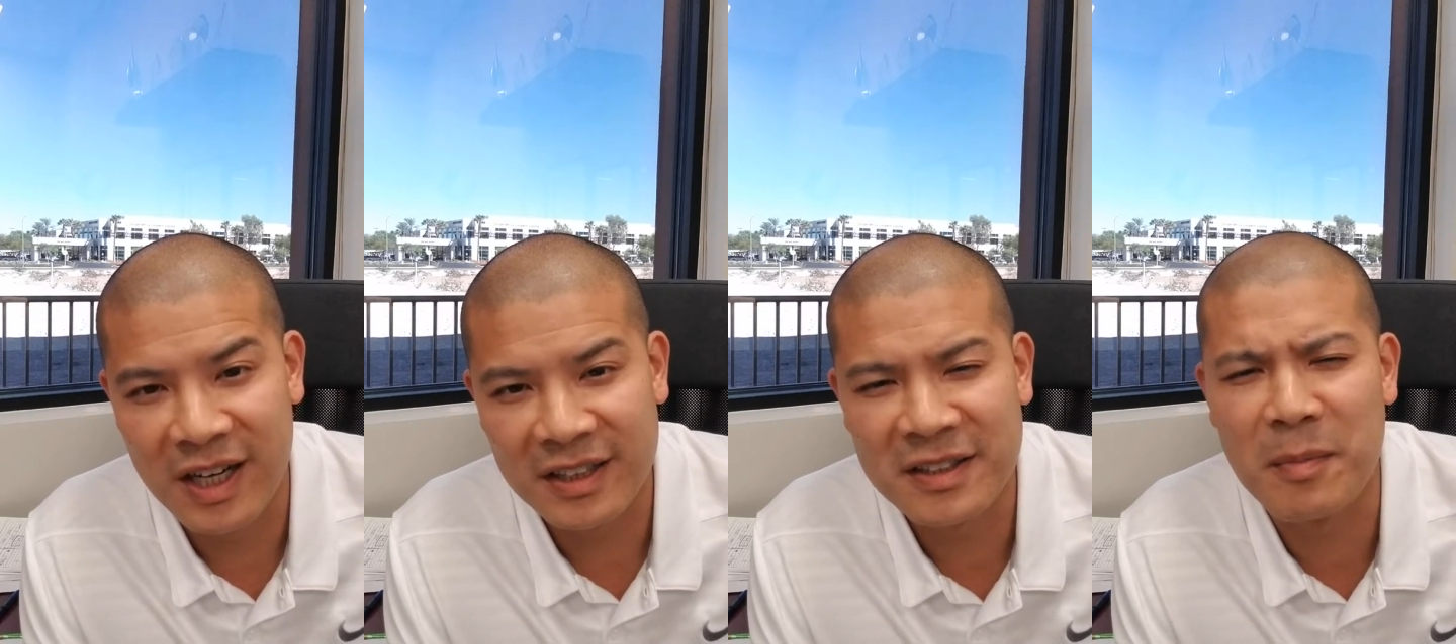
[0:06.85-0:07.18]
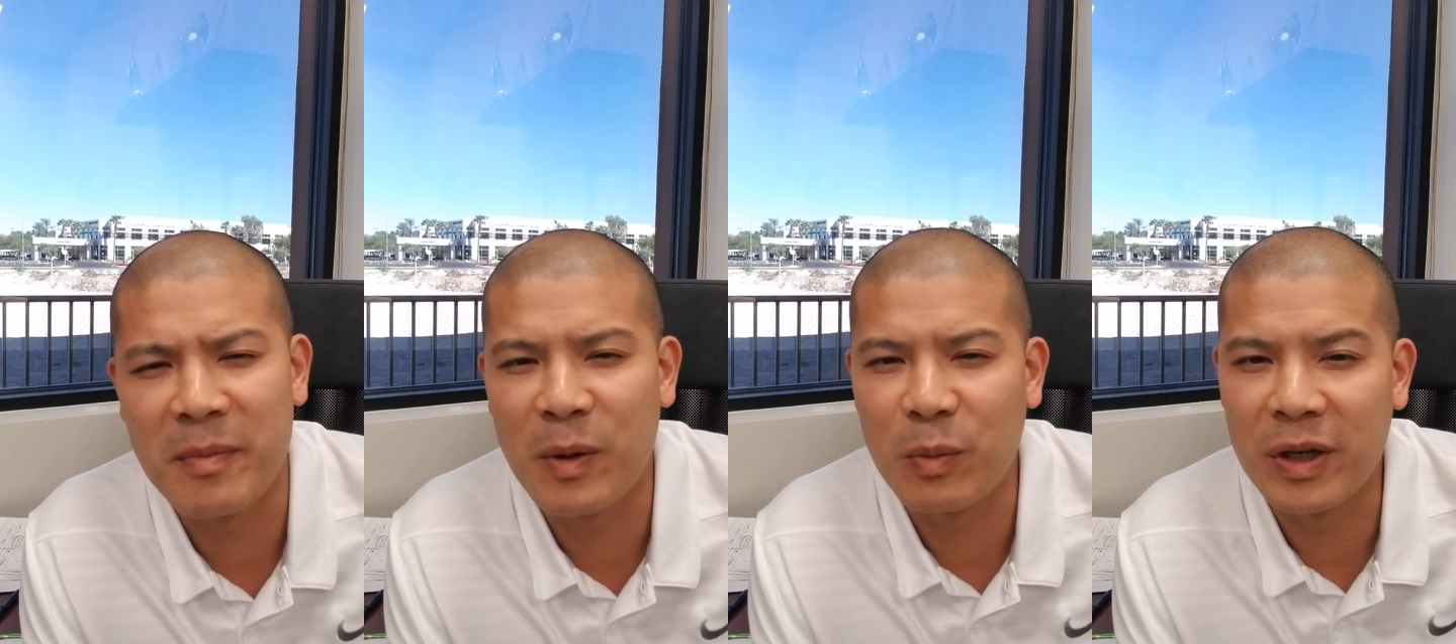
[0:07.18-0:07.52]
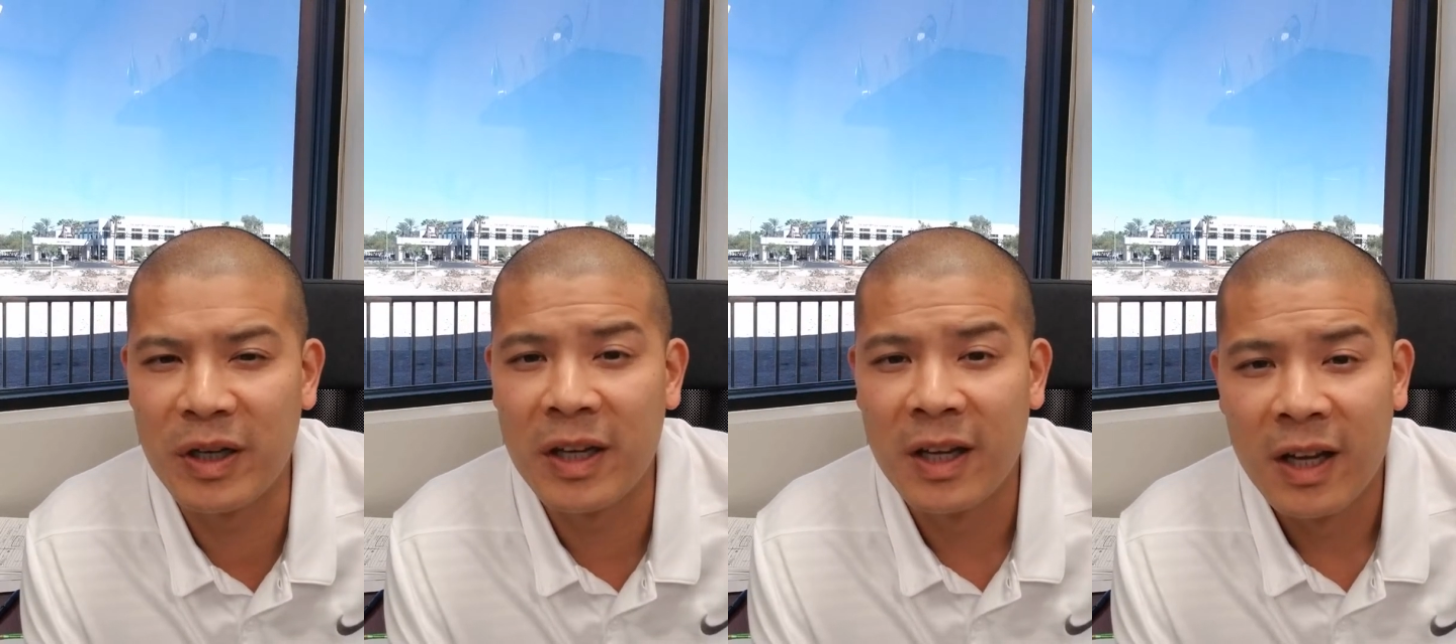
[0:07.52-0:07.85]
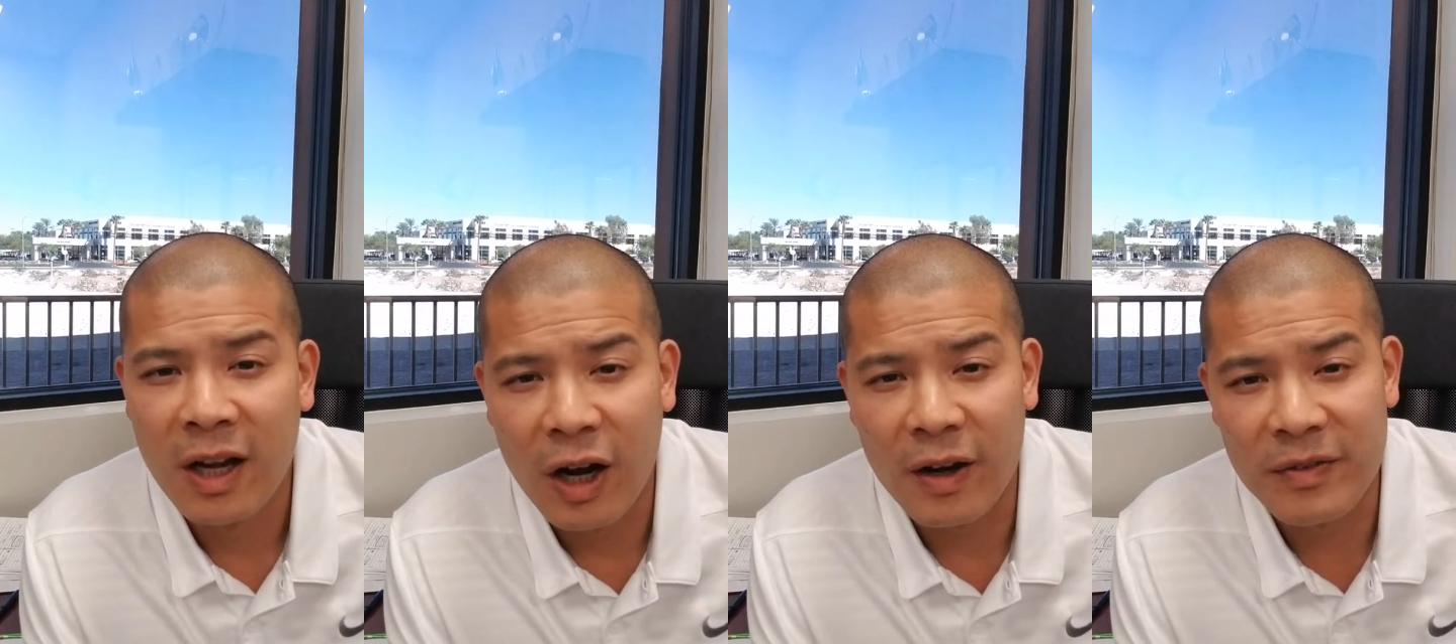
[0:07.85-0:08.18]
something that we
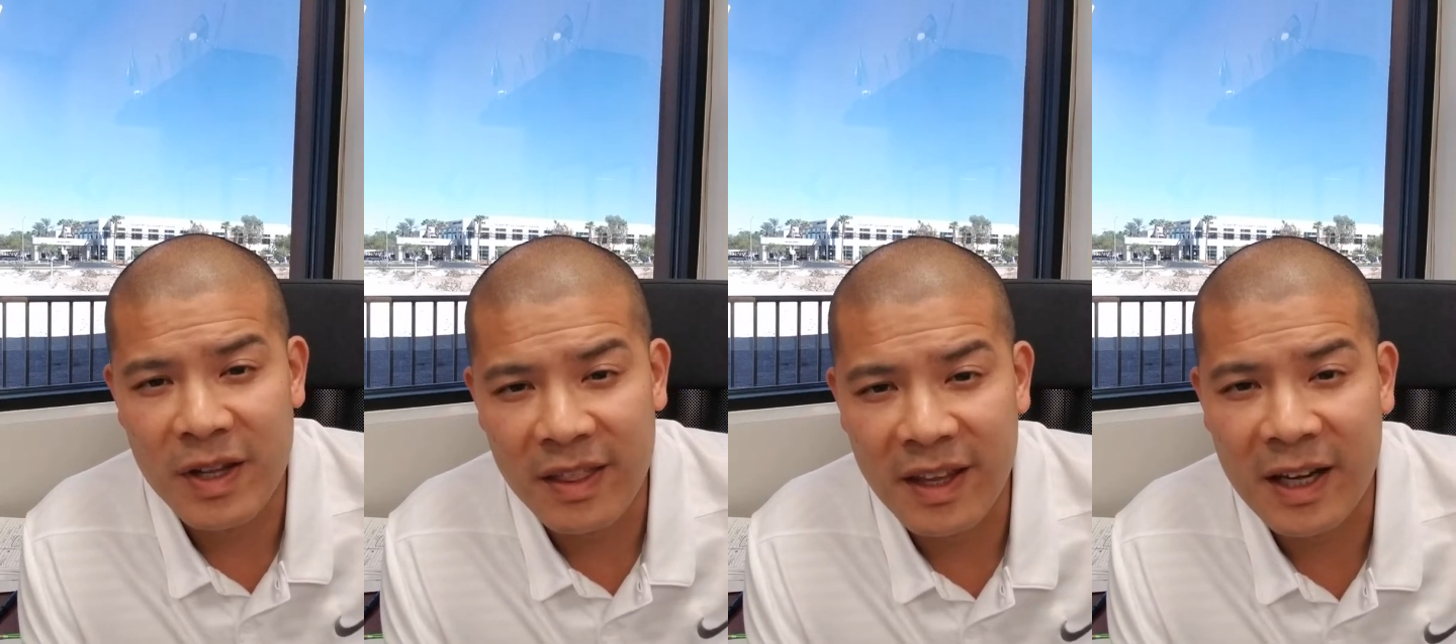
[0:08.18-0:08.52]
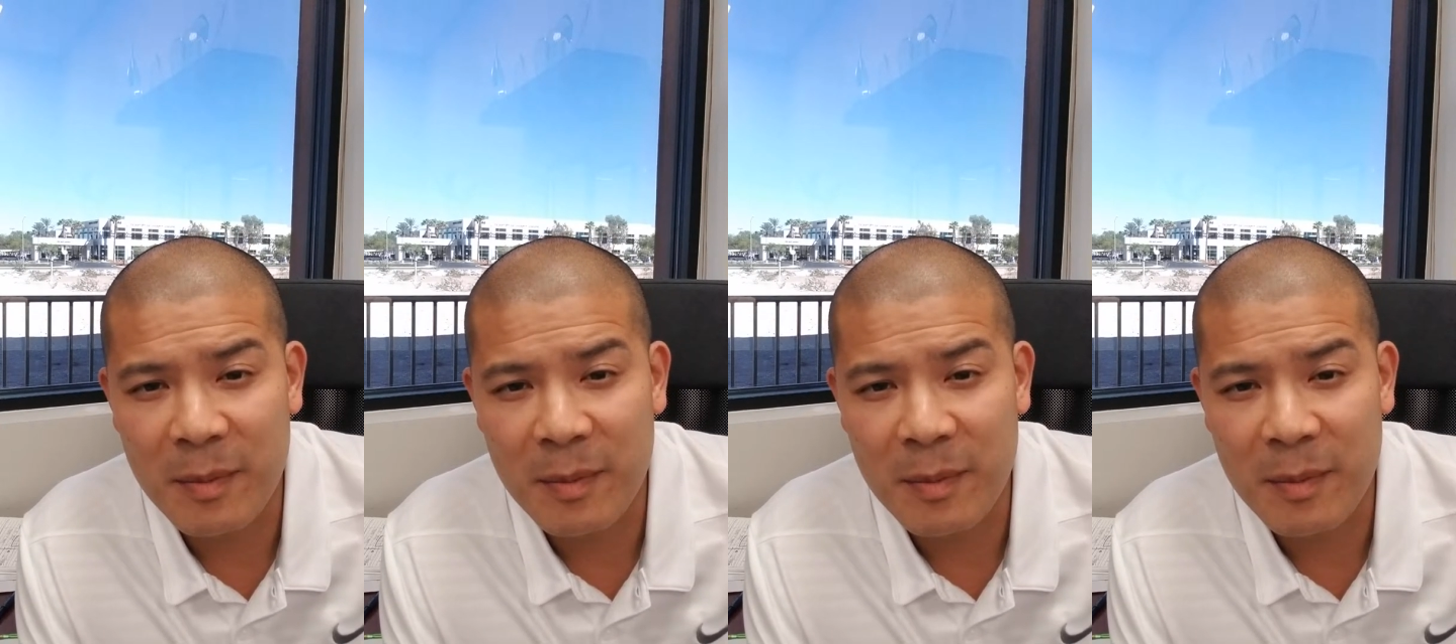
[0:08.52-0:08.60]
often think